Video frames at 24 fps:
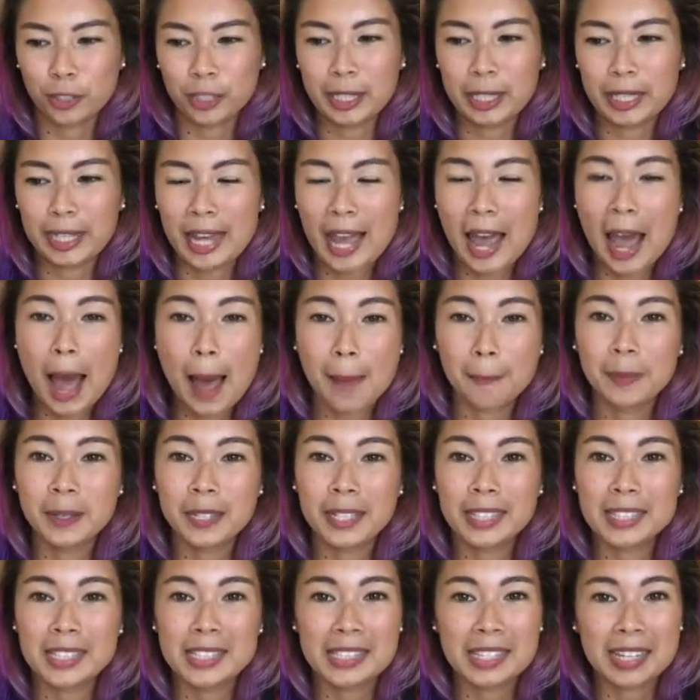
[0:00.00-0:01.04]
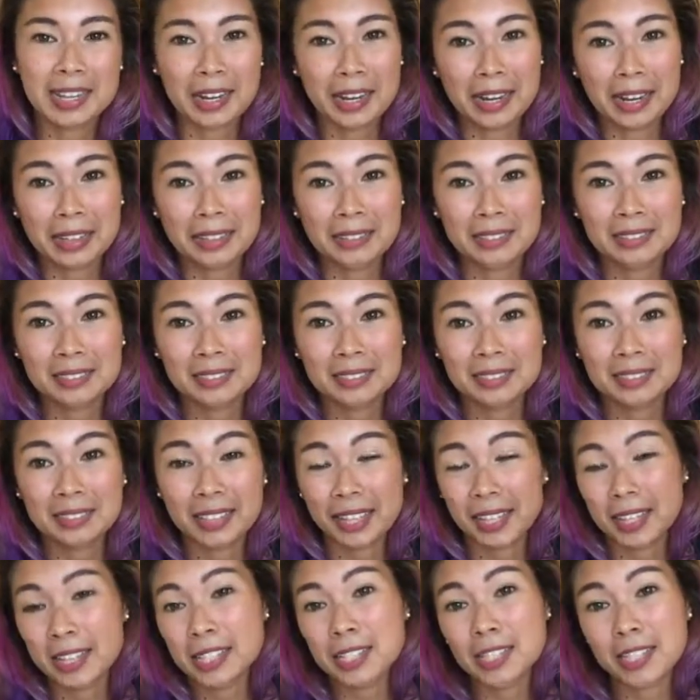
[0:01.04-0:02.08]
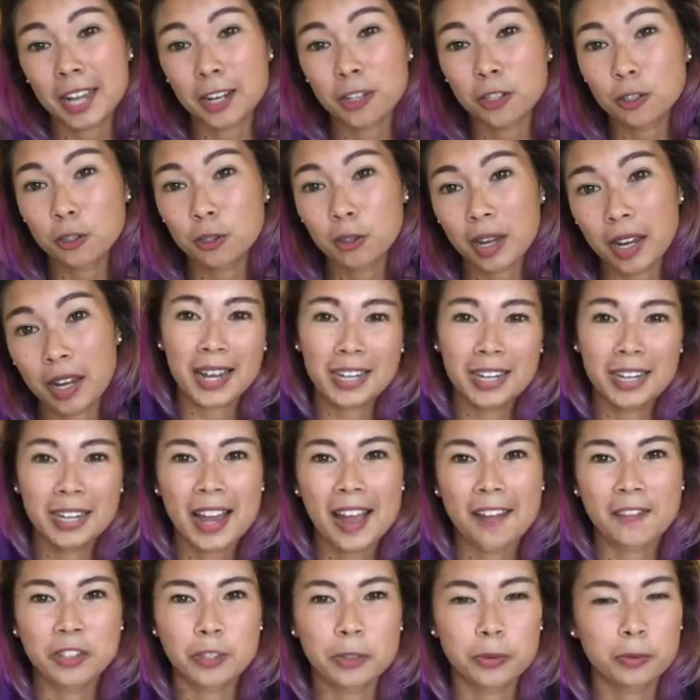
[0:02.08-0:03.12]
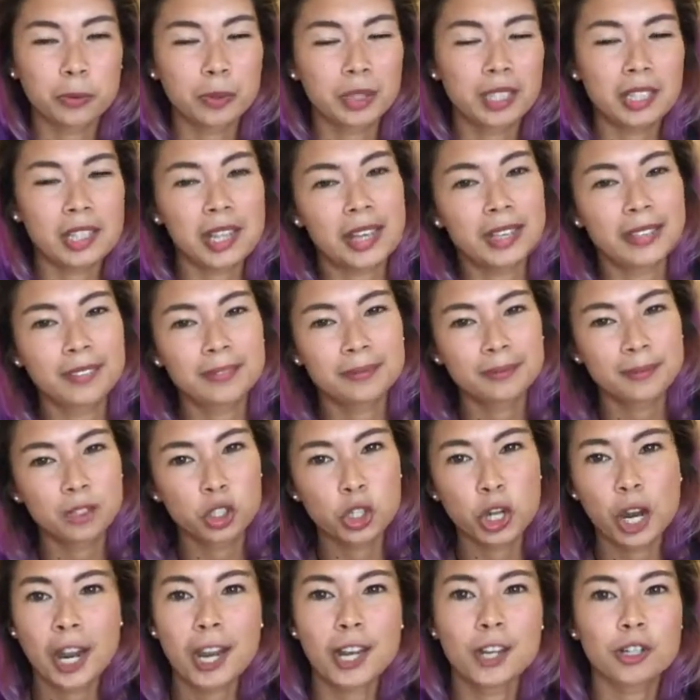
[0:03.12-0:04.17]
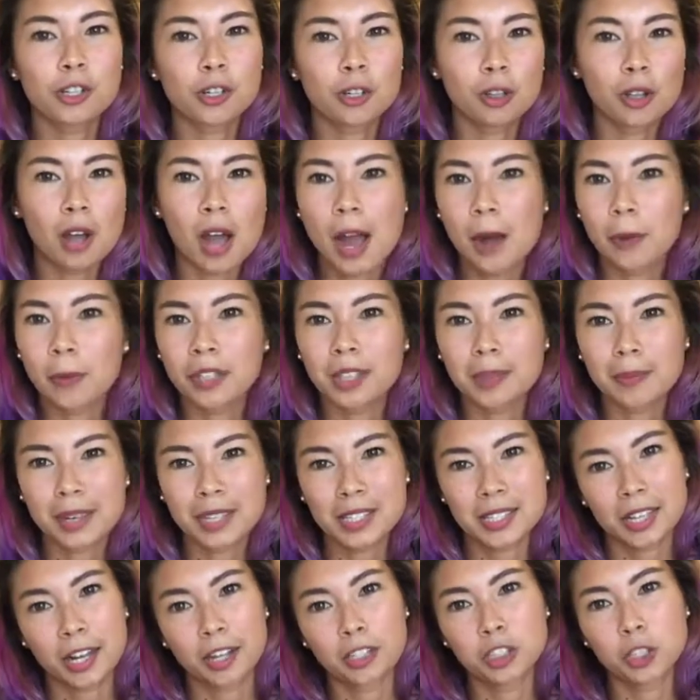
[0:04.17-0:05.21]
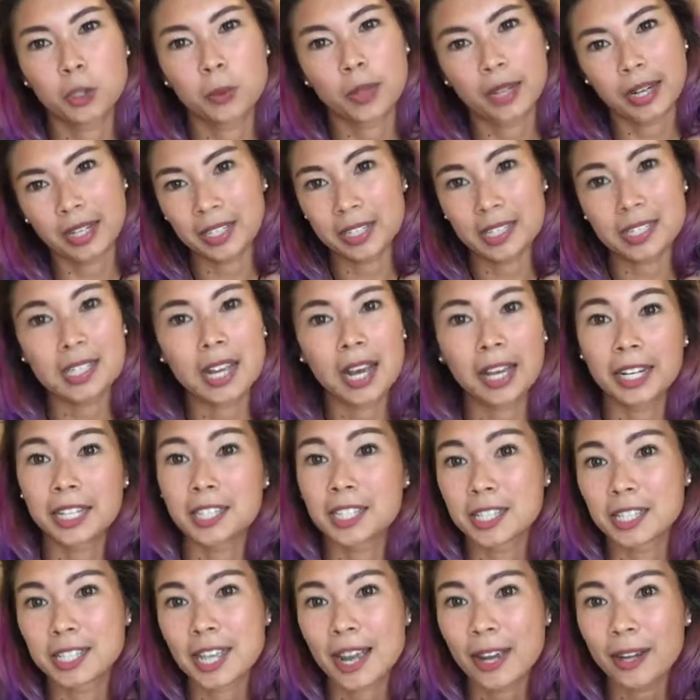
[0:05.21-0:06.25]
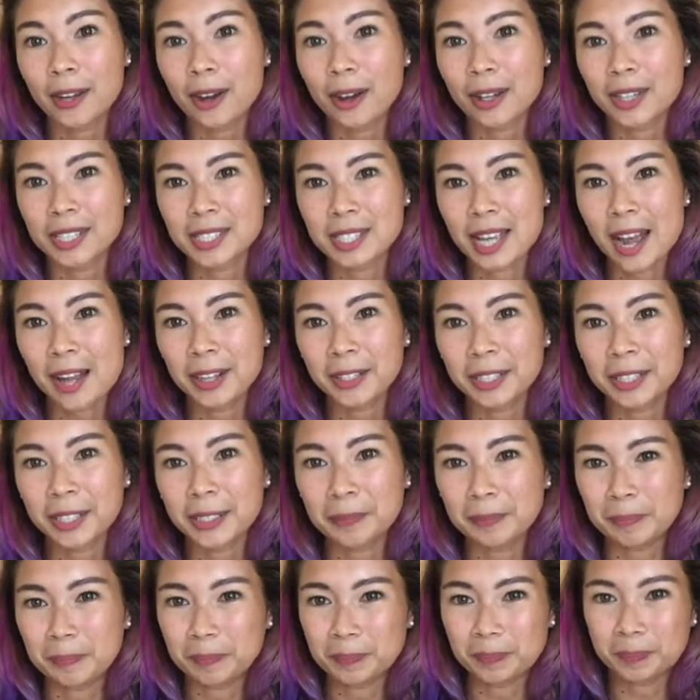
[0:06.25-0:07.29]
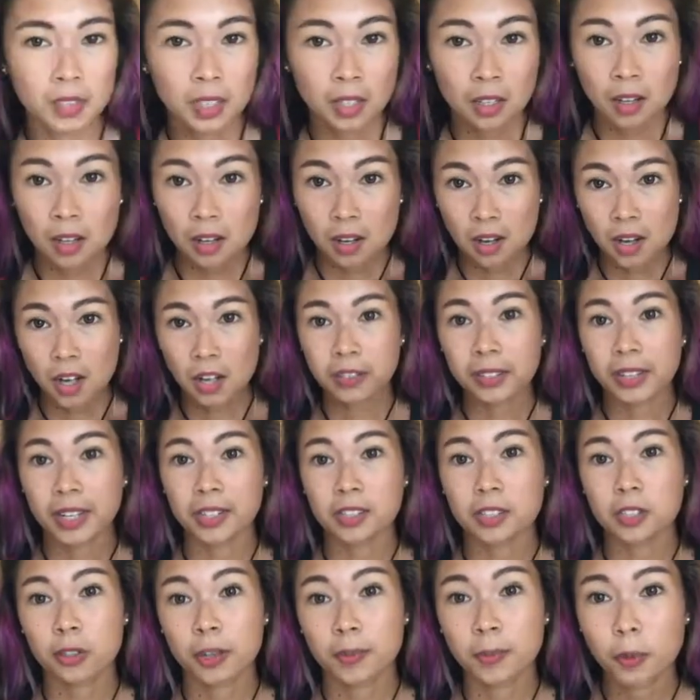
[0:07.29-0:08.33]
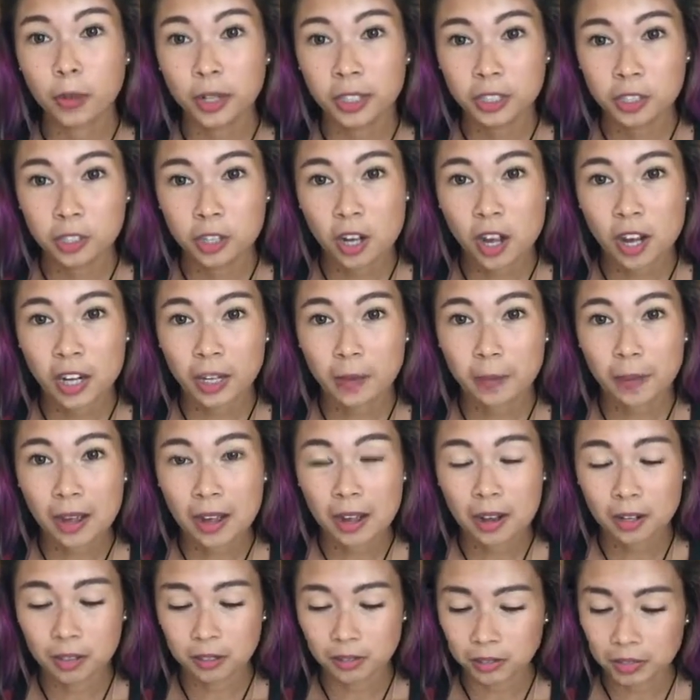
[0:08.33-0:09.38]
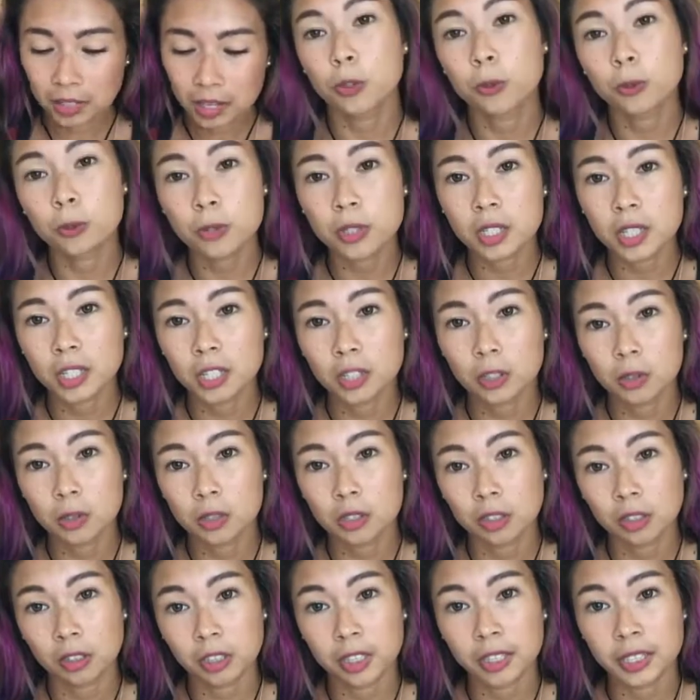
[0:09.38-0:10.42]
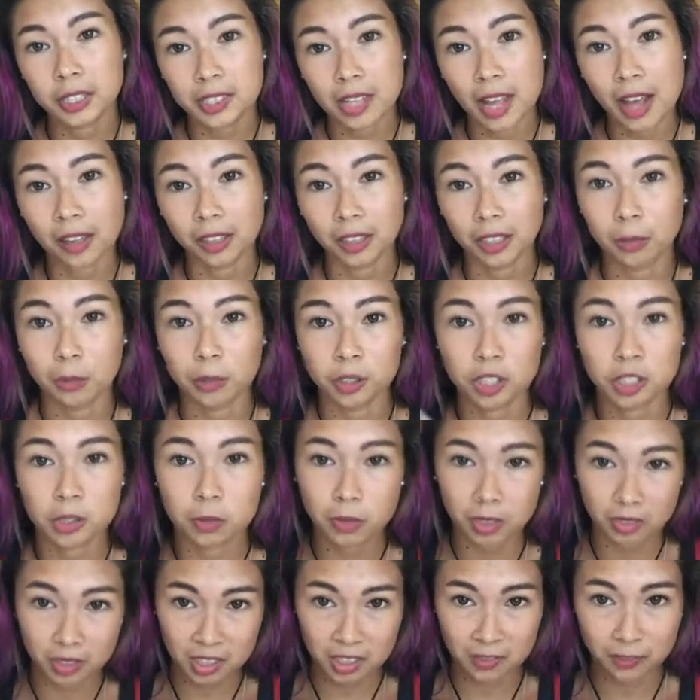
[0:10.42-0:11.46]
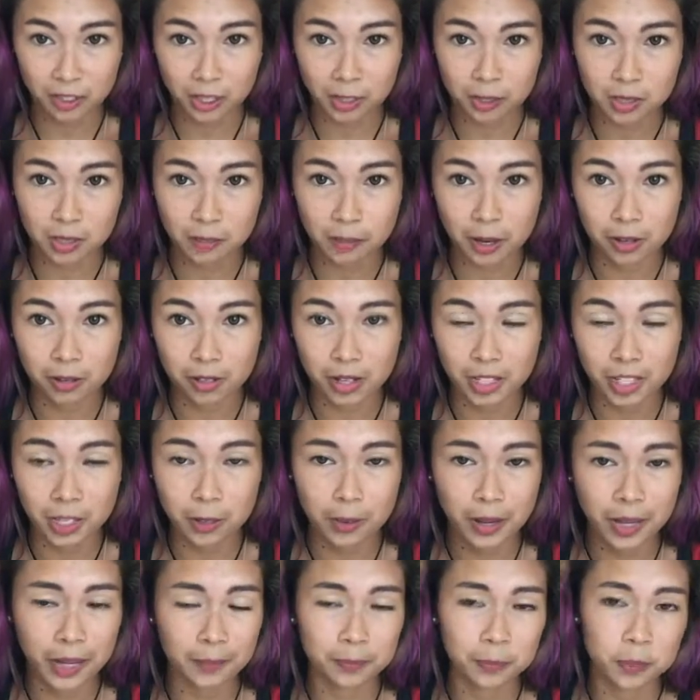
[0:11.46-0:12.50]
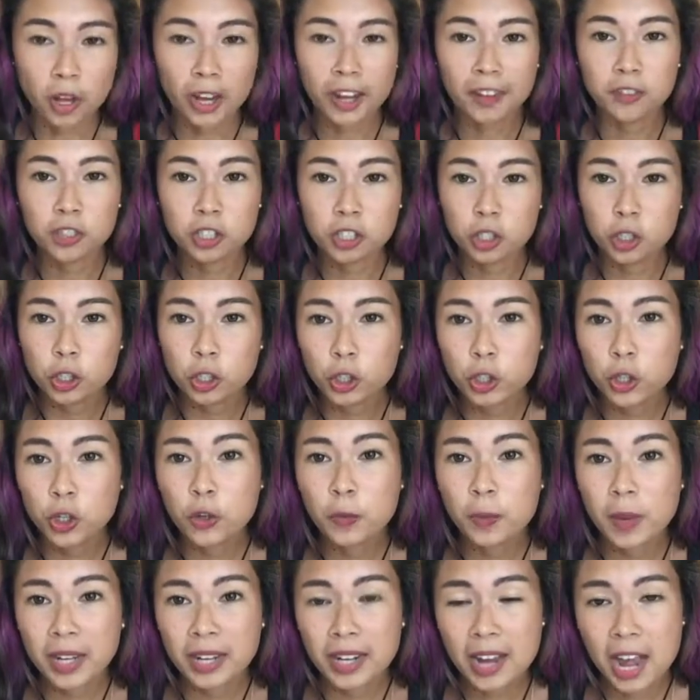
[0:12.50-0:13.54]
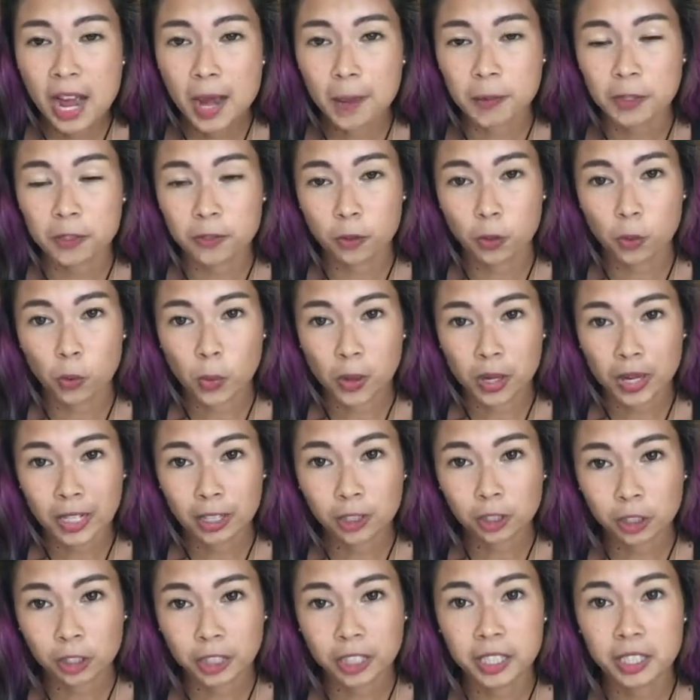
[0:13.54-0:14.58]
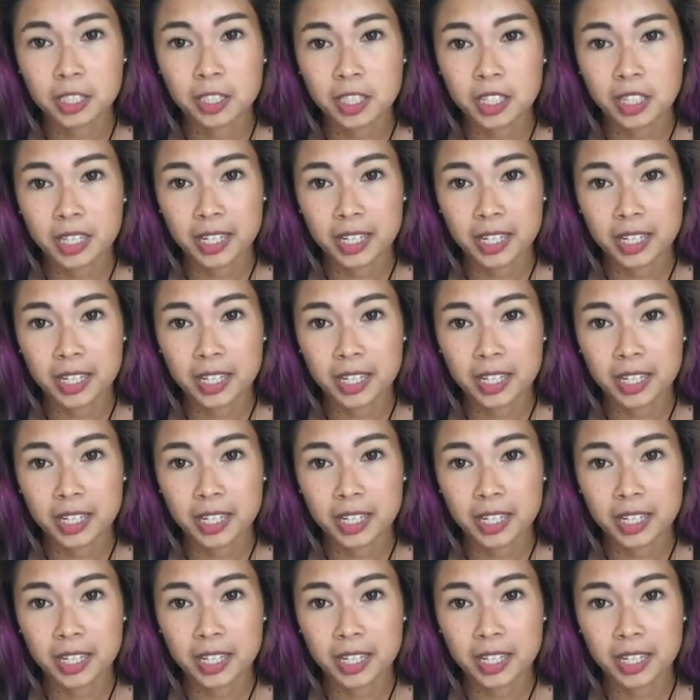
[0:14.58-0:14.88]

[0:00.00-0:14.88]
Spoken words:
learning habits and like a schedule. I didn't have to really change a lot with my schedule when I decided to take on Italian. Alright, so I'm going to talk about the tools I use to learn Italian, which is what this video is about anyway. So I have two main apps for when I learned